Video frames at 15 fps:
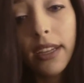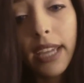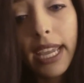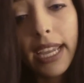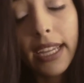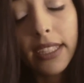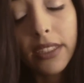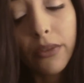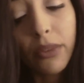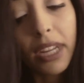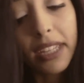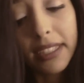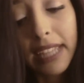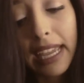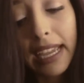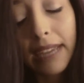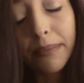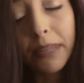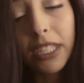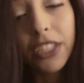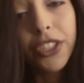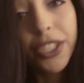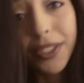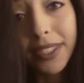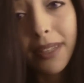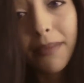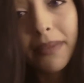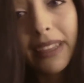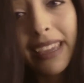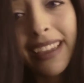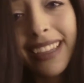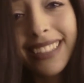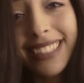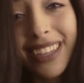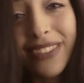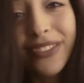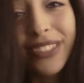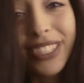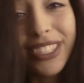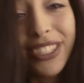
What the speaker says: and when I say I'm gonna do something, I definitely do